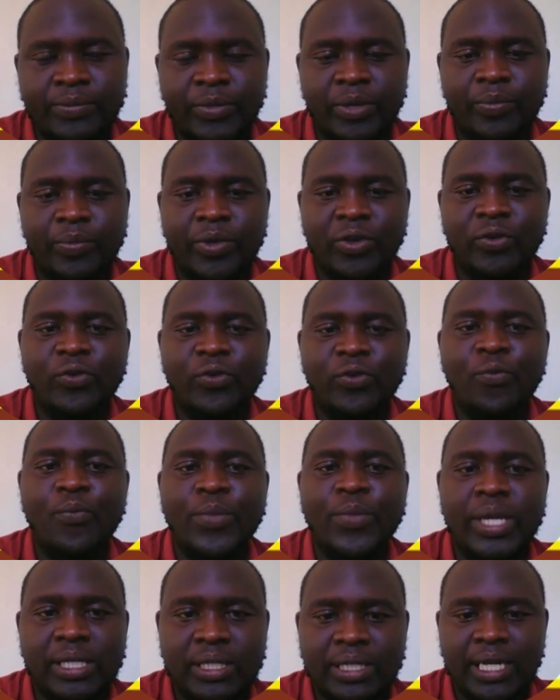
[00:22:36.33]
maybe who
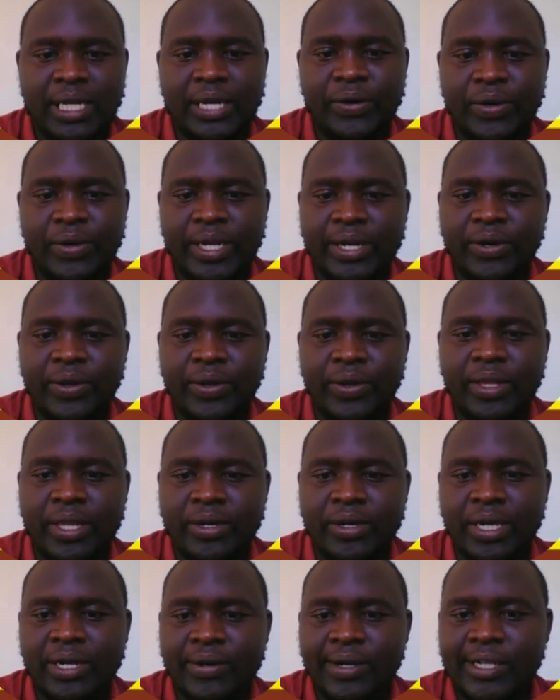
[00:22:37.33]
missed how we are doing the
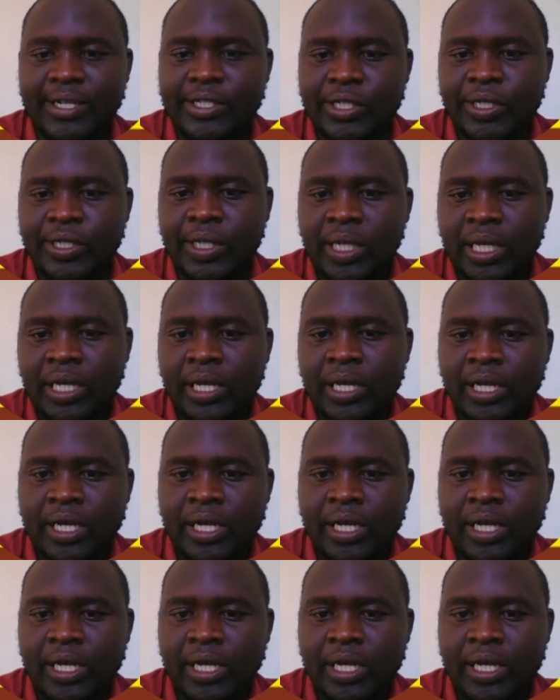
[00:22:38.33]
calculation,